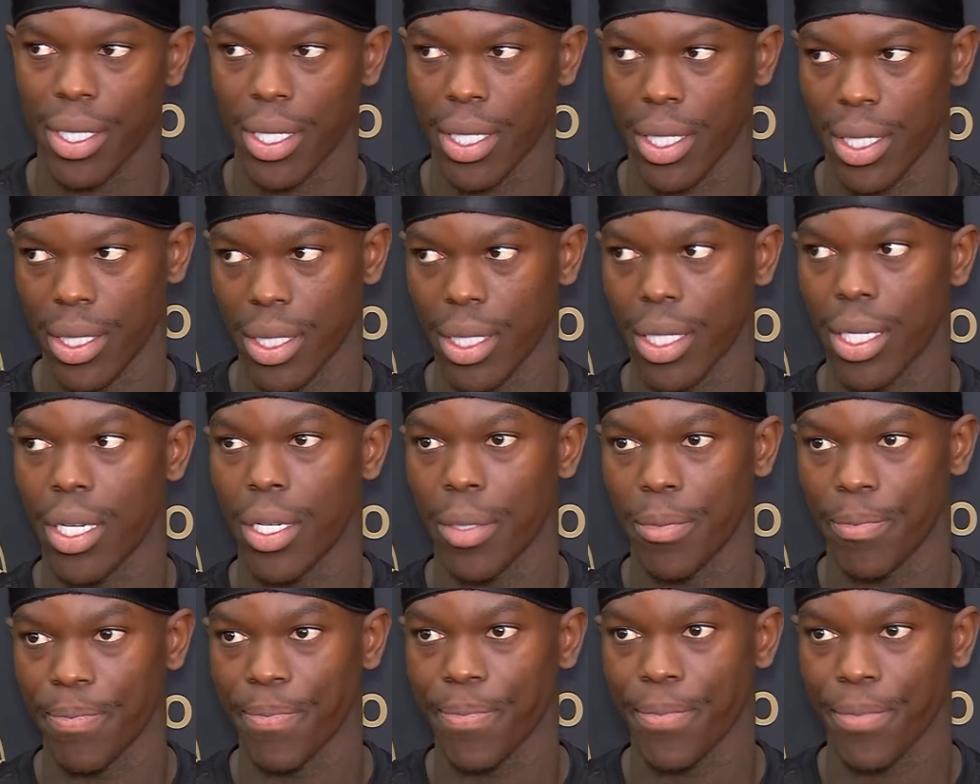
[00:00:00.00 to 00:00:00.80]
And
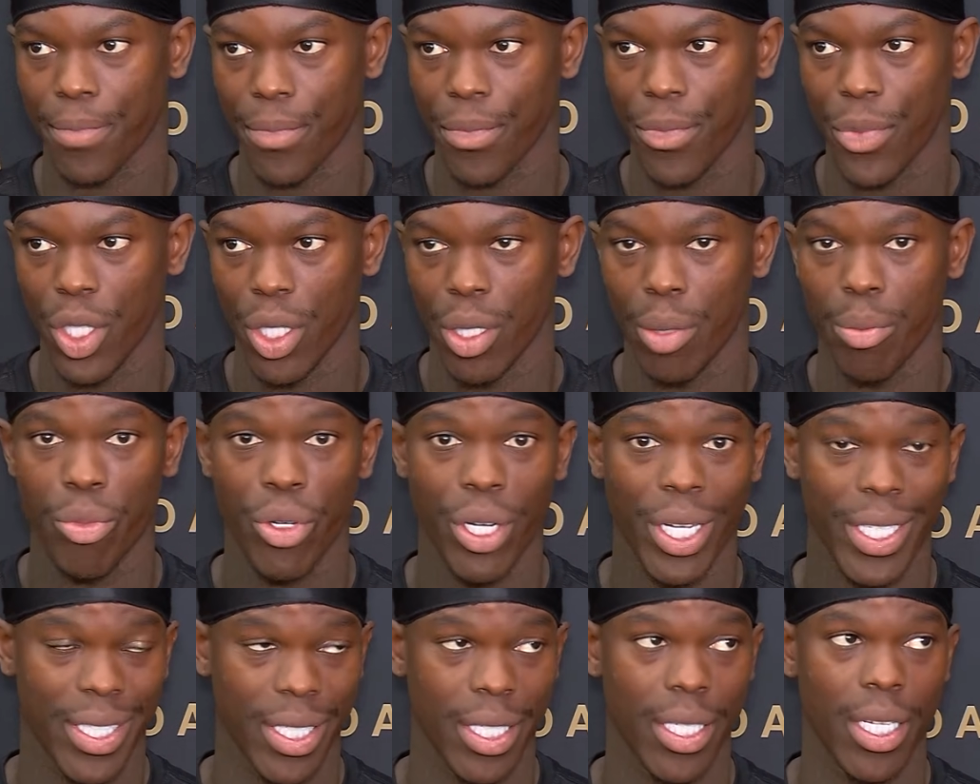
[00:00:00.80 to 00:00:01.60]
he
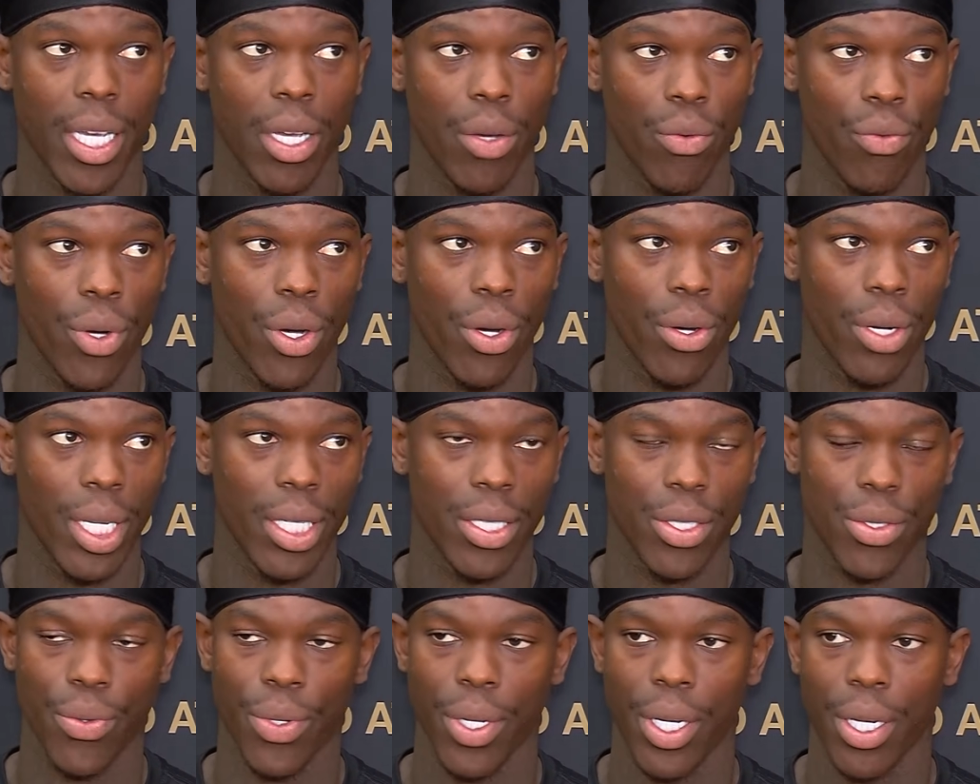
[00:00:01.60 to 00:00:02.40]
embracing that role
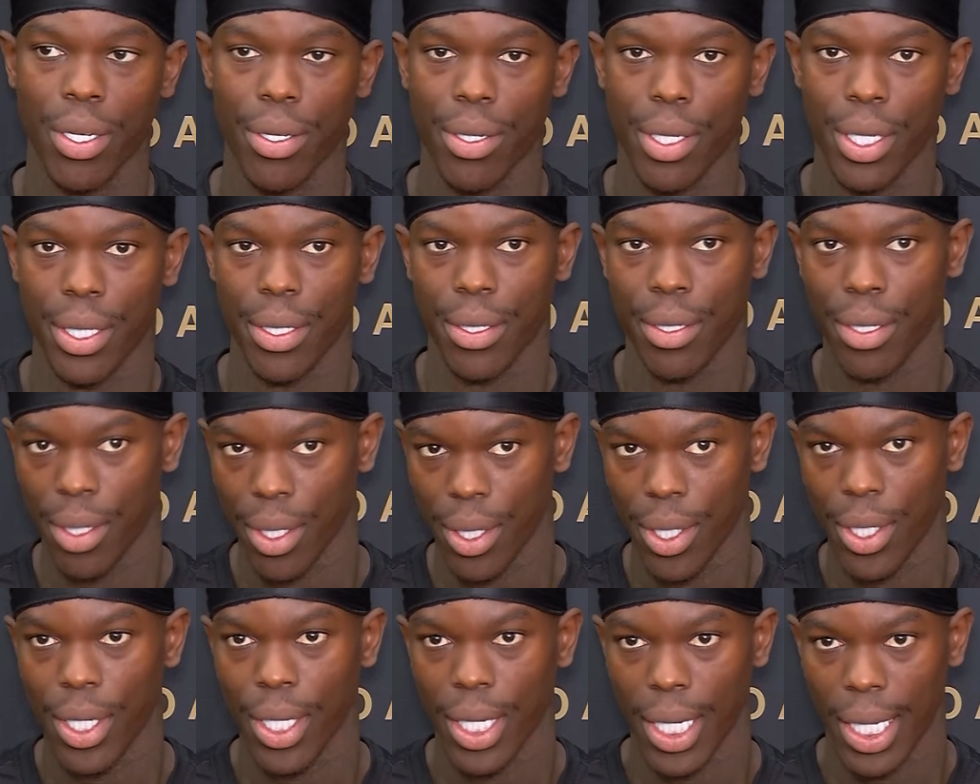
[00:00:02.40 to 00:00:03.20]
as well. And
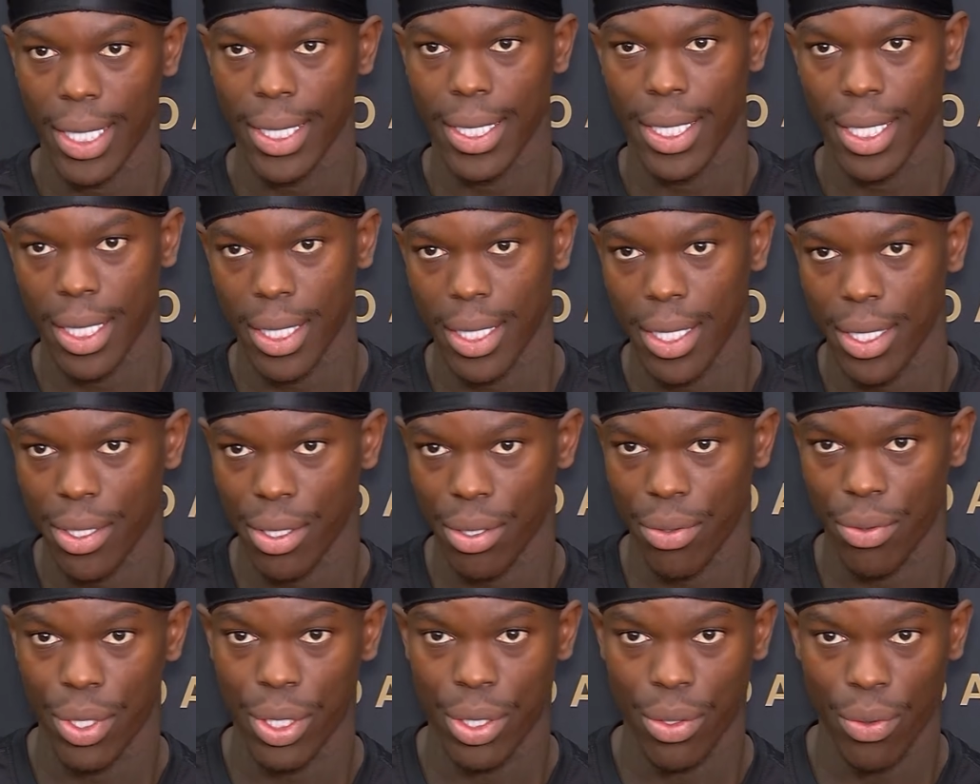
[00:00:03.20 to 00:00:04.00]
I think that's
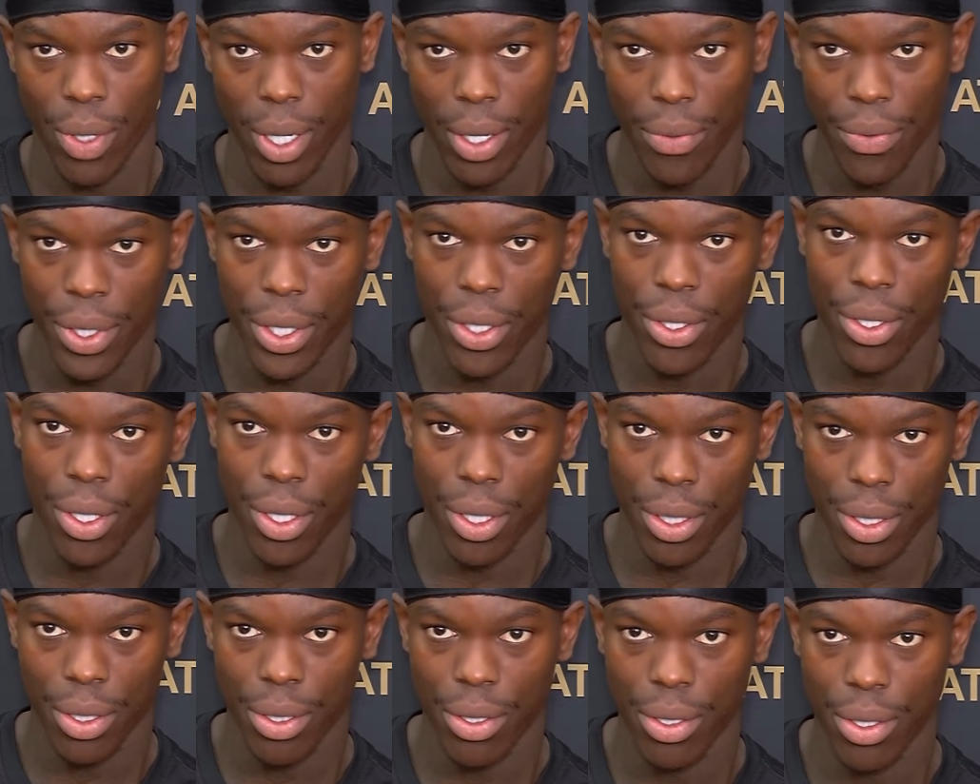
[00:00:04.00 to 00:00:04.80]
the reason why we're
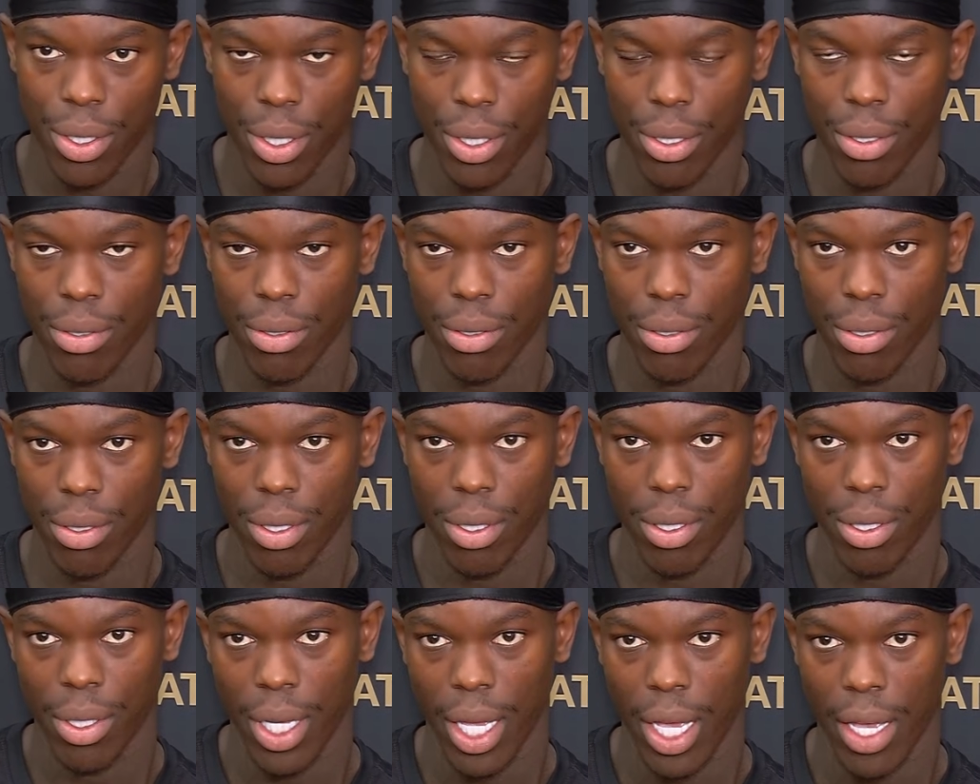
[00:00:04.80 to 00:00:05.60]
going, you know,
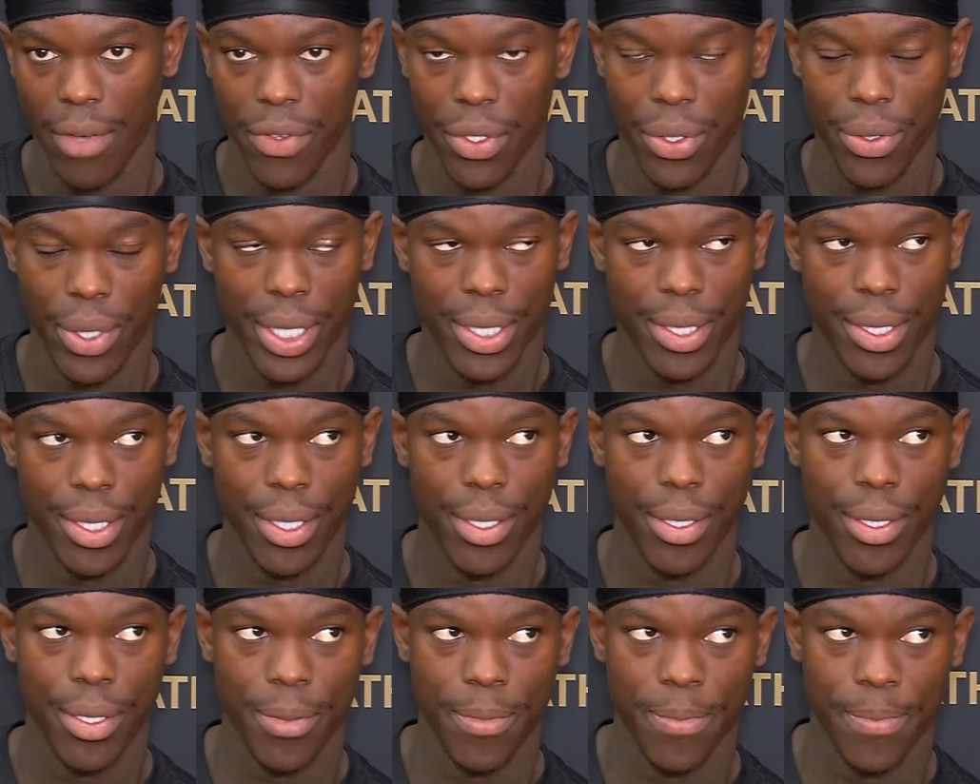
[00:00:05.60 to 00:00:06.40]
have a great
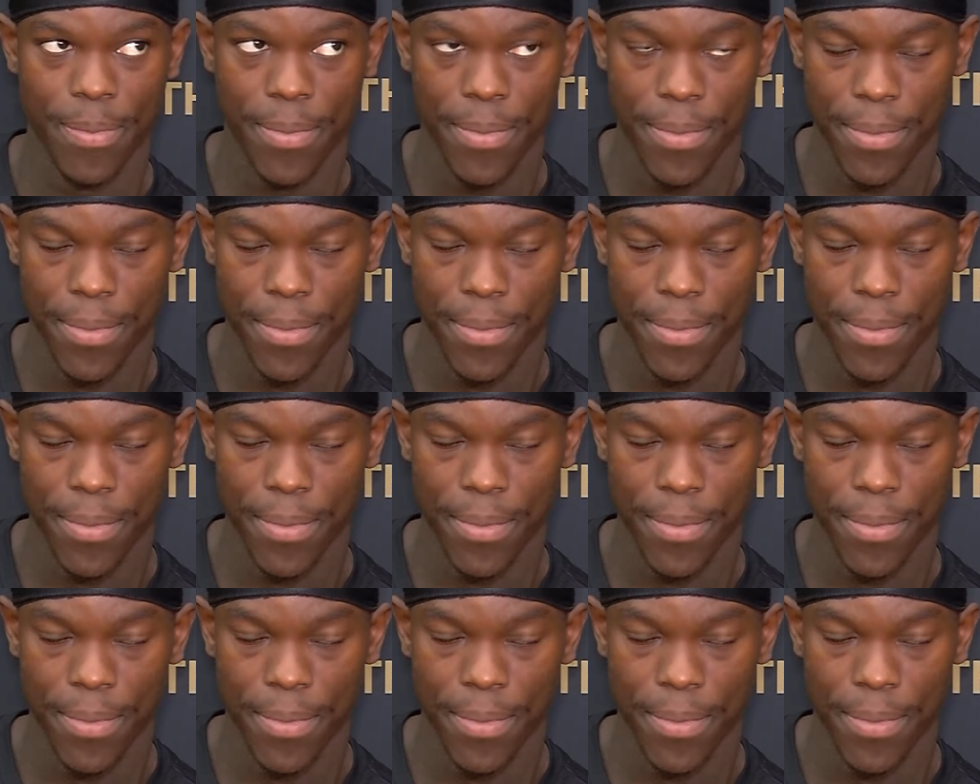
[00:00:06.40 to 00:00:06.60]
season.